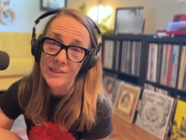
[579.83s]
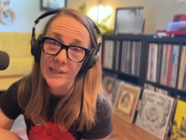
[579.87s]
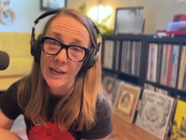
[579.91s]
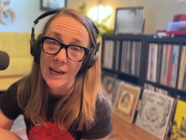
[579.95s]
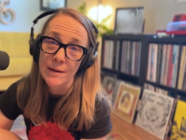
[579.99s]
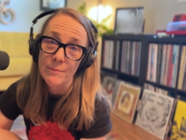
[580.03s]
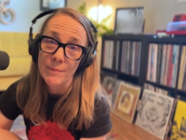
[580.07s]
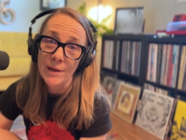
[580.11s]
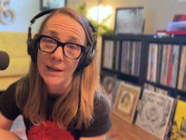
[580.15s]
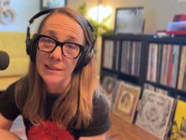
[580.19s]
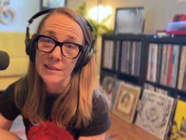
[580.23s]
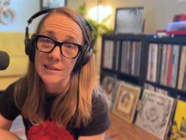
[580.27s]

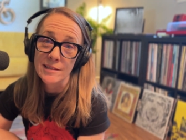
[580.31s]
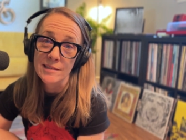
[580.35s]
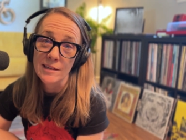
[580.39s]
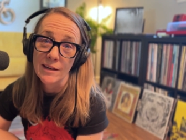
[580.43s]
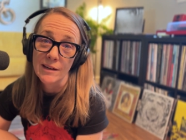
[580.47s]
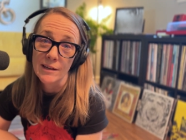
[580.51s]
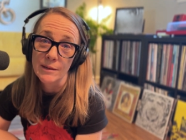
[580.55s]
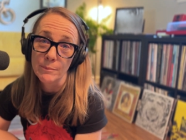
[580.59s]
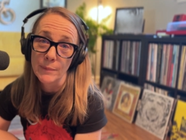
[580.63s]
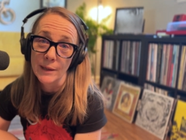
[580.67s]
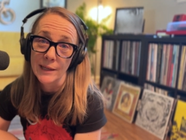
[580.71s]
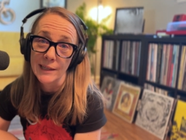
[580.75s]
came out the
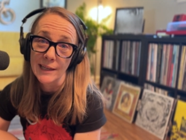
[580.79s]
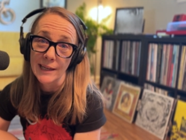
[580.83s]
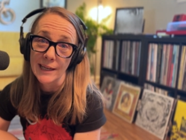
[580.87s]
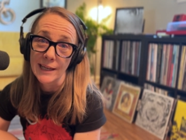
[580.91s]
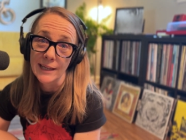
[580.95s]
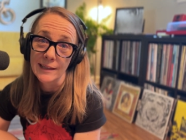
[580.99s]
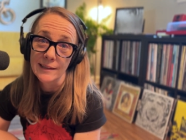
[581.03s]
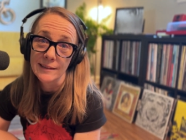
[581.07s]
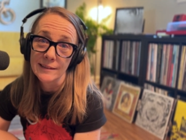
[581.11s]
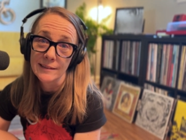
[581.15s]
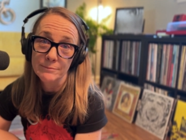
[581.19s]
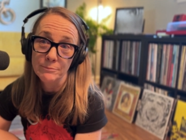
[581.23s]
side of my
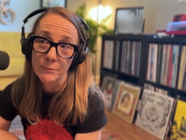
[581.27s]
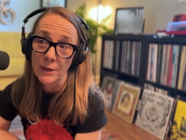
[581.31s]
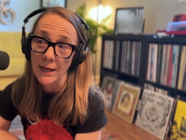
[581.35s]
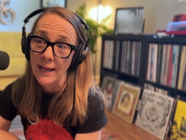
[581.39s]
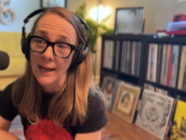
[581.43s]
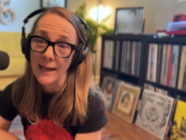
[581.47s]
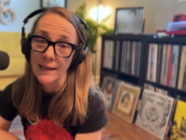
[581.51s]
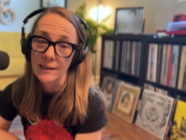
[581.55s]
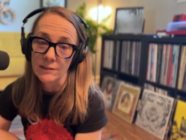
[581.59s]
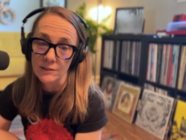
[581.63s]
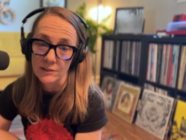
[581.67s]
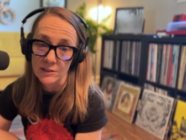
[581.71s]
leg, my
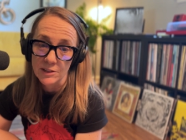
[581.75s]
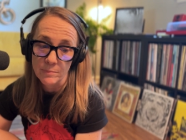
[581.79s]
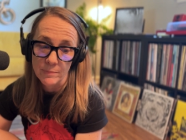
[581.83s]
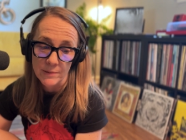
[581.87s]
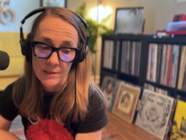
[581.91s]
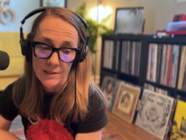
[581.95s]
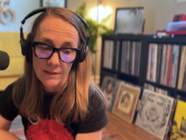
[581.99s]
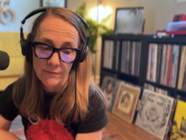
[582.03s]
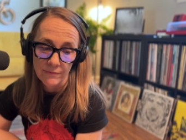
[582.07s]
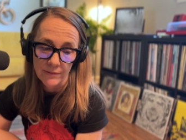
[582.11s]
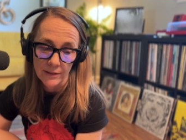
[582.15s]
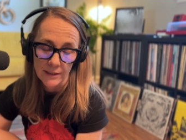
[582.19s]
ankle
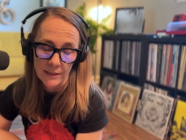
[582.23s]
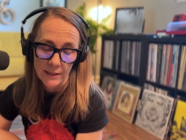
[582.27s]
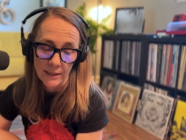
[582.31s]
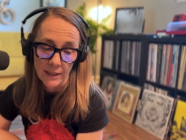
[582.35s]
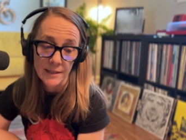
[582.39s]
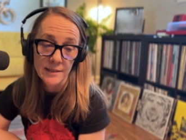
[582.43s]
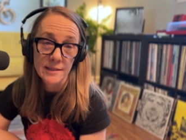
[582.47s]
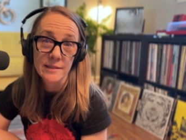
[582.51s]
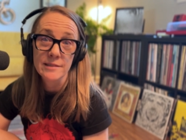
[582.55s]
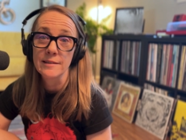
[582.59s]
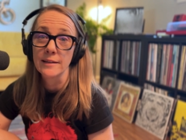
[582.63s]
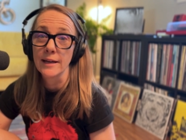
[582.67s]
specifically.
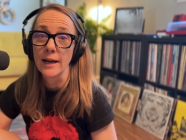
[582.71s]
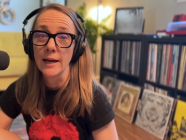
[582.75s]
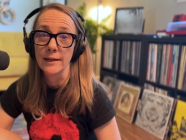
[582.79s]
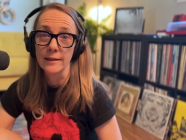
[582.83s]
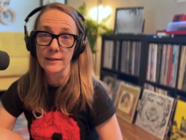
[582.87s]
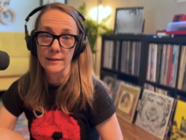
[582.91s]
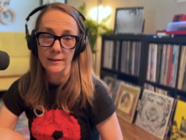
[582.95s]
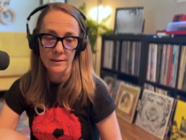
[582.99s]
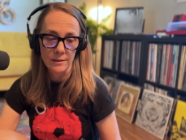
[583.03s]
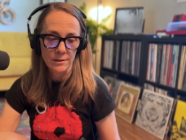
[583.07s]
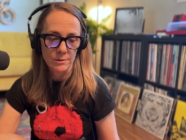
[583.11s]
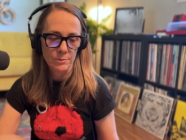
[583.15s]
I
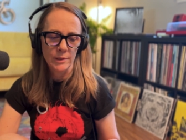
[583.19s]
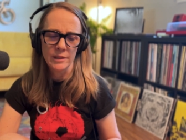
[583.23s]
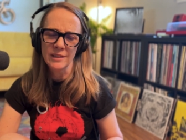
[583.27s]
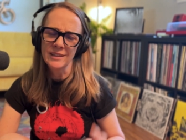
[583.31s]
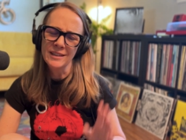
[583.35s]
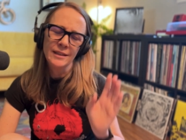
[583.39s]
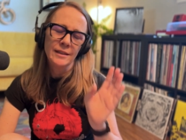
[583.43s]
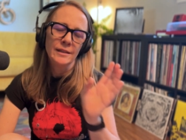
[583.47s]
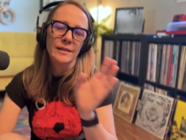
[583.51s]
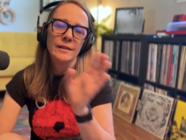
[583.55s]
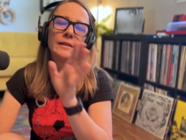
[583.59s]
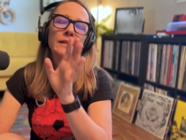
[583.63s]
dislocated it as well.
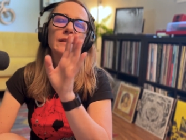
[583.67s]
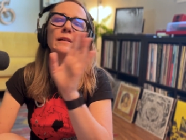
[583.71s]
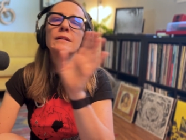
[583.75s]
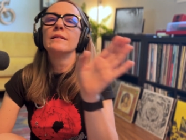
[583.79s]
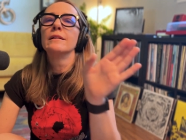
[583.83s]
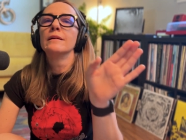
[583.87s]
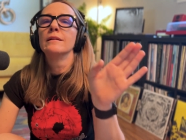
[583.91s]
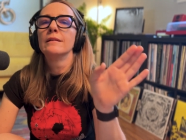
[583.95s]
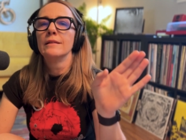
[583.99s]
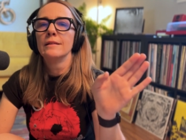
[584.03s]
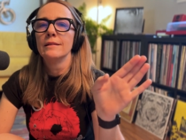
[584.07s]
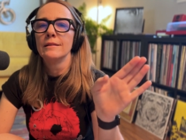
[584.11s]

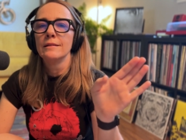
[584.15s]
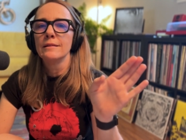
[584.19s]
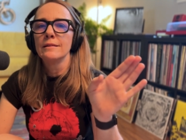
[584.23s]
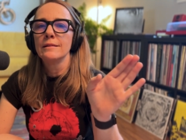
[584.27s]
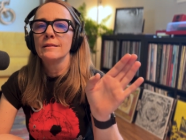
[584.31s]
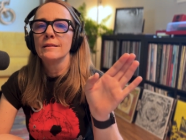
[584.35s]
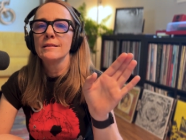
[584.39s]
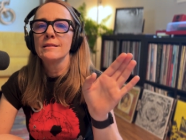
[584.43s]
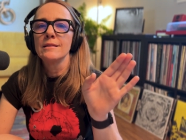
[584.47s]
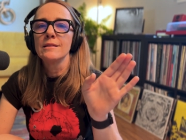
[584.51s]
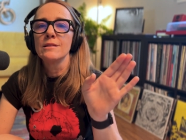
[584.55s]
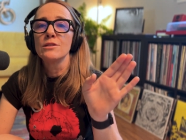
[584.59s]

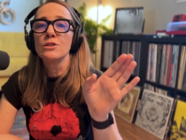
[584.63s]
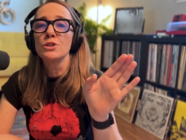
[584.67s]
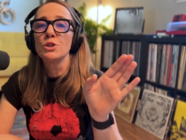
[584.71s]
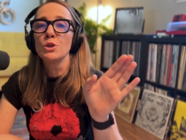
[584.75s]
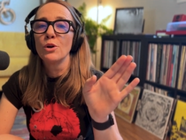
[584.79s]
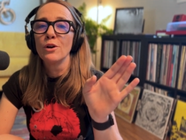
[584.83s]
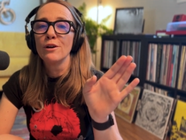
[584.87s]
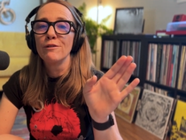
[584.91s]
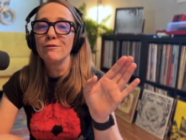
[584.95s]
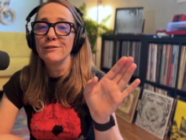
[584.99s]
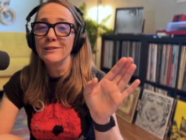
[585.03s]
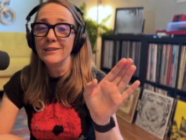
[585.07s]
This is a
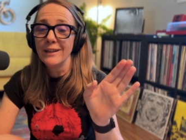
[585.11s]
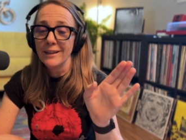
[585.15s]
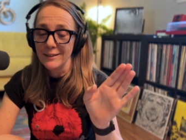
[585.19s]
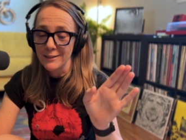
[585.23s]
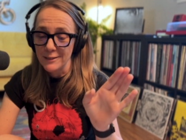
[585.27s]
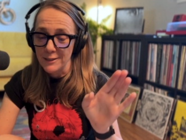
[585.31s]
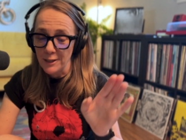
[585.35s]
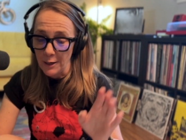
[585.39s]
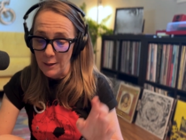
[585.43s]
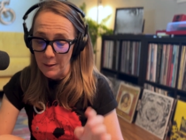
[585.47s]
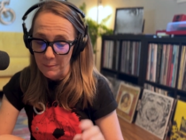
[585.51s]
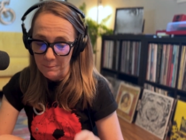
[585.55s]
story for another
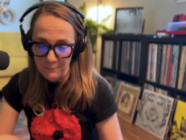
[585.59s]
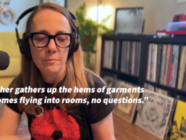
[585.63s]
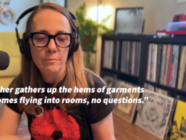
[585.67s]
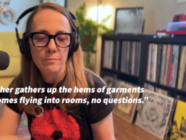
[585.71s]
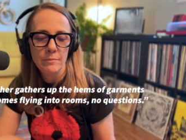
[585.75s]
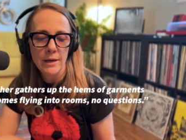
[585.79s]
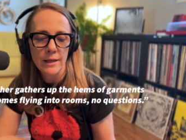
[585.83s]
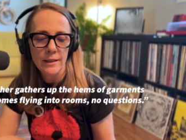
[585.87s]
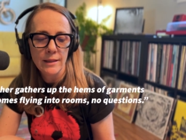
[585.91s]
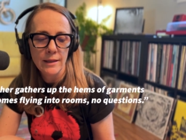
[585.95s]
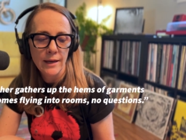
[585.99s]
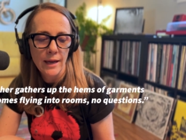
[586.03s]
time.
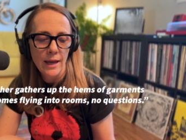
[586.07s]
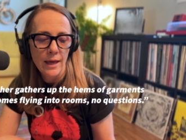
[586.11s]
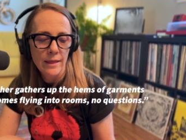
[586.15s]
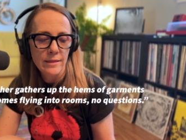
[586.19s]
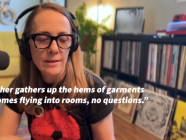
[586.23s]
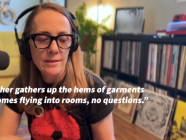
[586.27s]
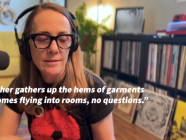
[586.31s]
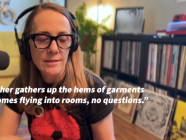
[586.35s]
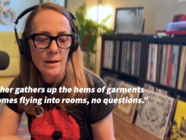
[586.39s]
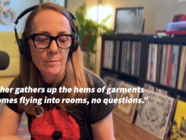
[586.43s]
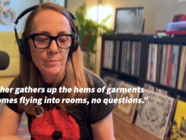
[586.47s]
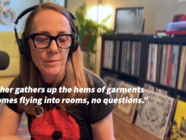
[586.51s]
Mother
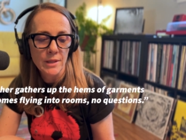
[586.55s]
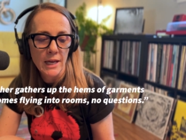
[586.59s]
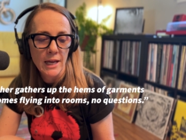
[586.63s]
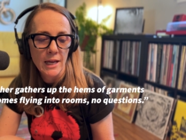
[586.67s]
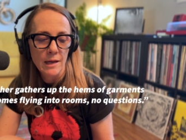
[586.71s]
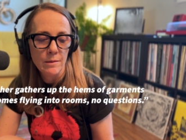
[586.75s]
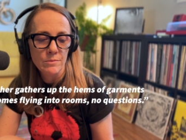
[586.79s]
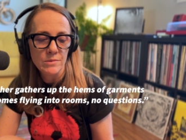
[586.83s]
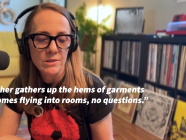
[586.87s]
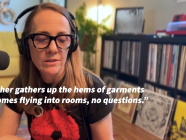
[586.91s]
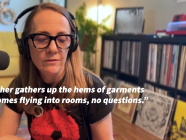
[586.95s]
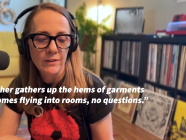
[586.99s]
gathers up the
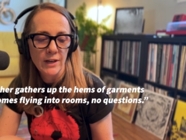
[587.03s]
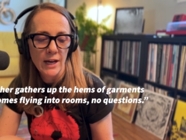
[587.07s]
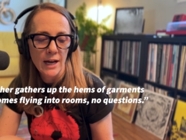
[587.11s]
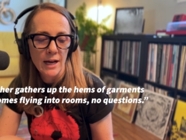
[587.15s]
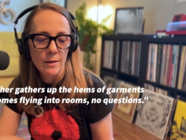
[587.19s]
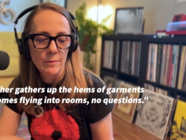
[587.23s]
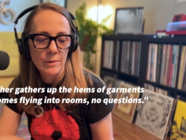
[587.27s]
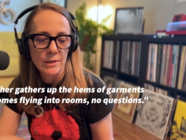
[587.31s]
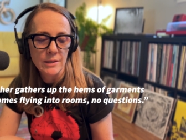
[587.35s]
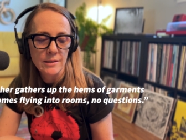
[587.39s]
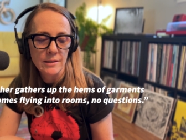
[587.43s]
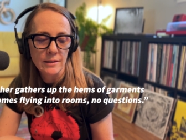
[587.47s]
hems of
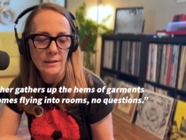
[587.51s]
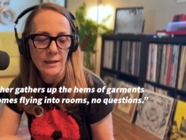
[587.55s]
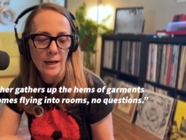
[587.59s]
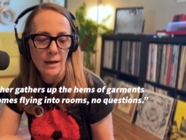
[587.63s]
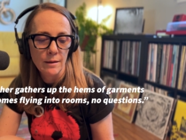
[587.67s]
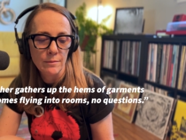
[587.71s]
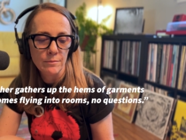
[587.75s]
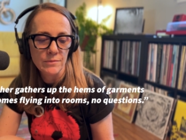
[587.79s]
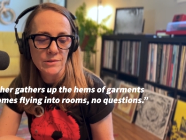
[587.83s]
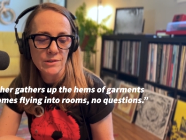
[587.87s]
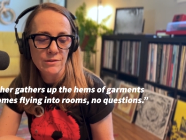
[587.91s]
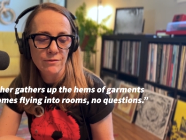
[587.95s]
garments and
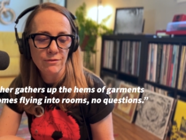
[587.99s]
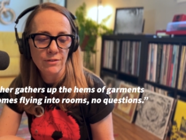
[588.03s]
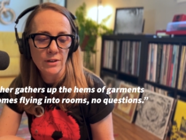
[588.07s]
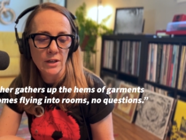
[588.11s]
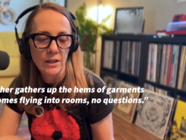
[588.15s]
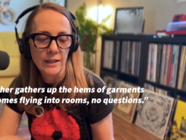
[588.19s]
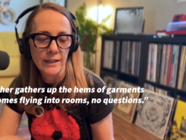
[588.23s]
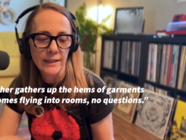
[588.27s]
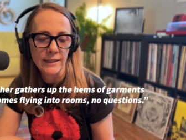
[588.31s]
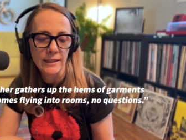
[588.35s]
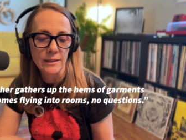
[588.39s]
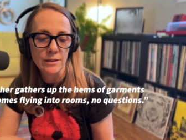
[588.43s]
comes
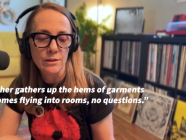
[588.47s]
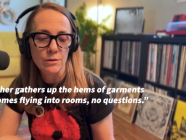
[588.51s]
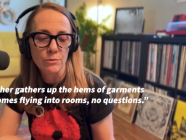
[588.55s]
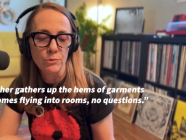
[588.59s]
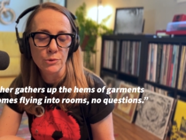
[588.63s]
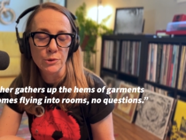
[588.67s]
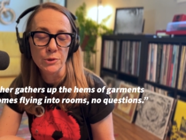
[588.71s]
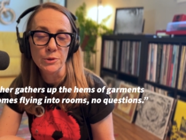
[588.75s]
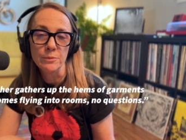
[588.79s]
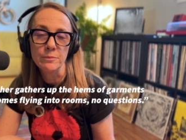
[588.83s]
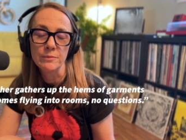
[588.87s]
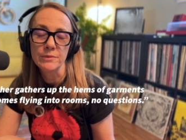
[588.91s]
flying into
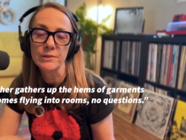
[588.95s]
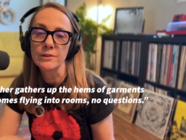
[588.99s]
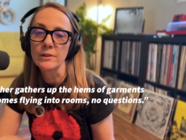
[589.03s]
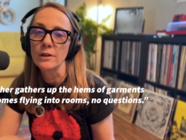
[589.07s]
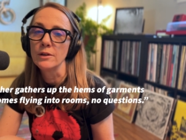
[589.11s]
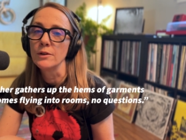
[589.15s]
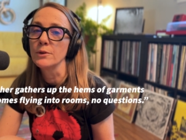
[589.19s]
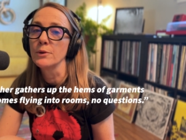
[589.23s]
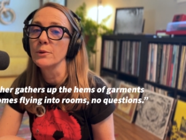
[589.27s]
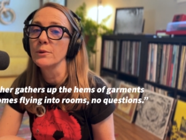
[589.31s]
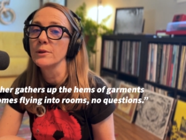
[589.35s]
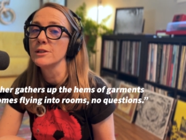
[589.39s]
rooms,
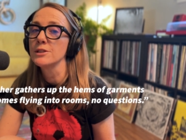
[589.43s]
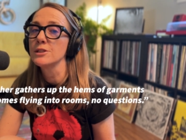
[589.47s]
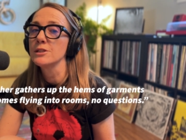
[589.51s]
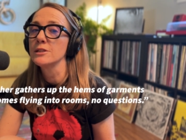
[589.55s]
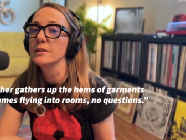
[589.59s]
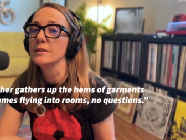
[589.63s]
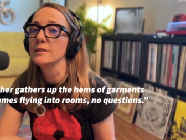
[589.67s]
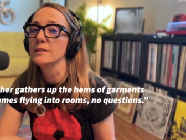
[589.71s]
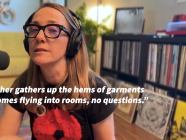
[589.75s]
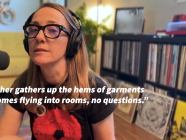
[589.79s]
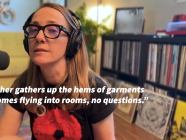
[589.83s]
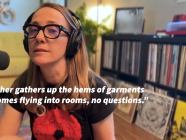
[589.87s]
no
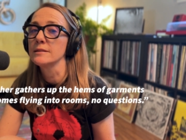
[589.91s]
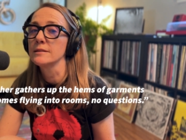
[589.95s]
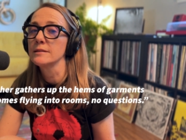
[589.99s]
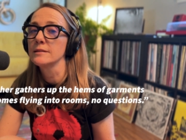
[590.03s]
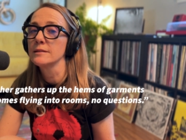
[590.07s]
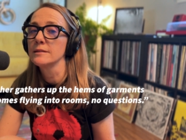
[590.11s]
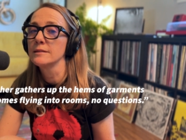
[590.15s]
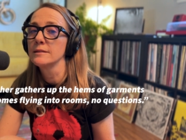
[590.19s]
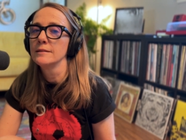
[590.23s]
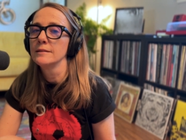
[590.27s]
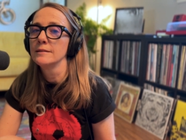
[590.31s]
questions.